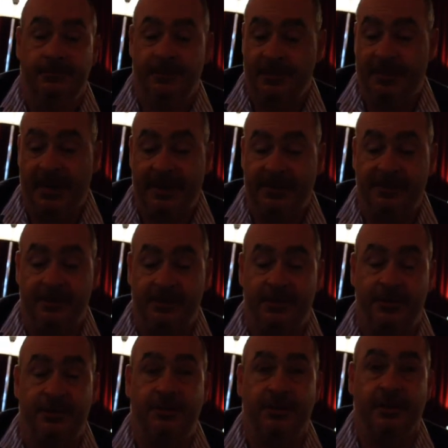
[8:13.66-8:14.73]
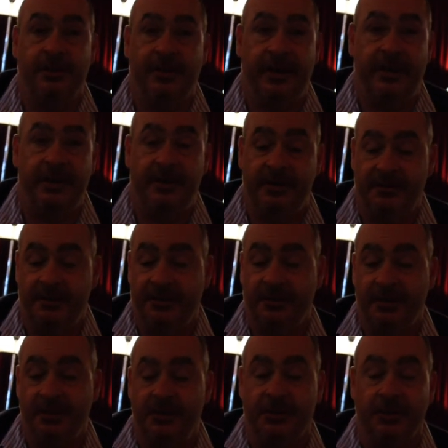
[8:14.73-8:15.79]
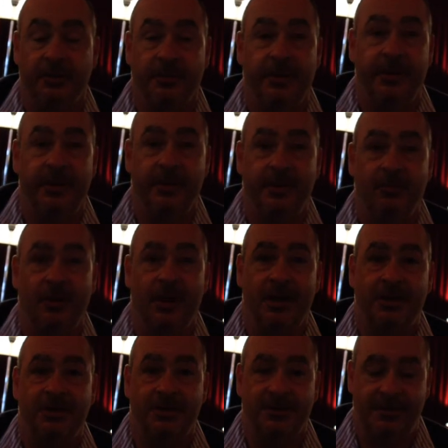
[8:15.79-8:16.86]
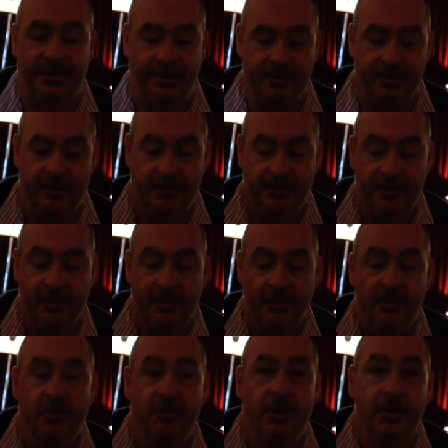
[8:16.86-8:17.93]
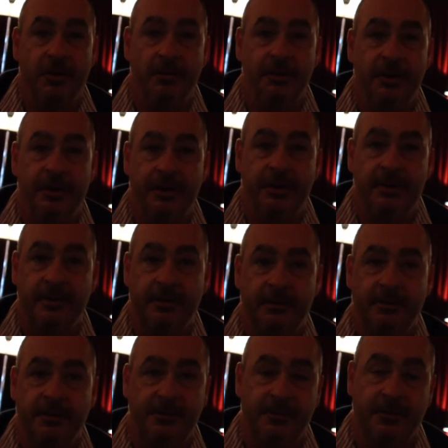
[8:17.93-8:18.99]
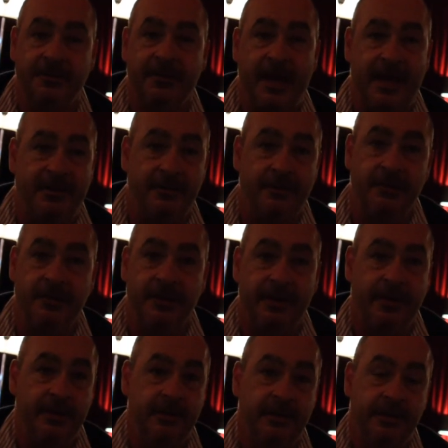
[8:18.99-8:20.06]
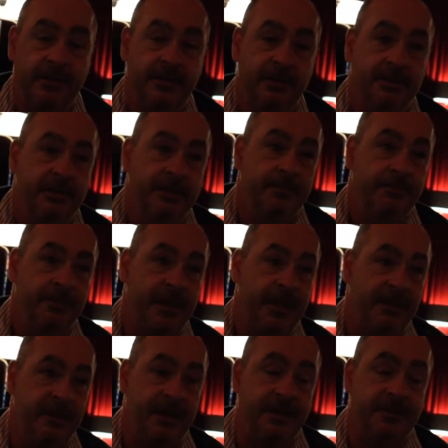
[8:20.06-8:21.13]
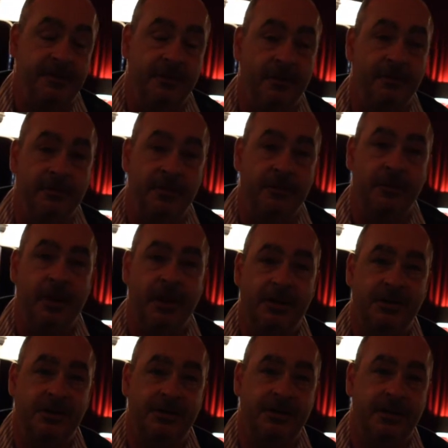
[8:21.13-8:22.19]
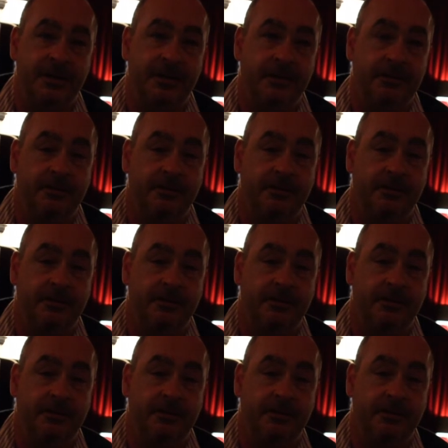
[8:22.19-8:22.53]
the passage during the 80s between jewelry and watches, they were one only sort of category. And then I took over the watches, and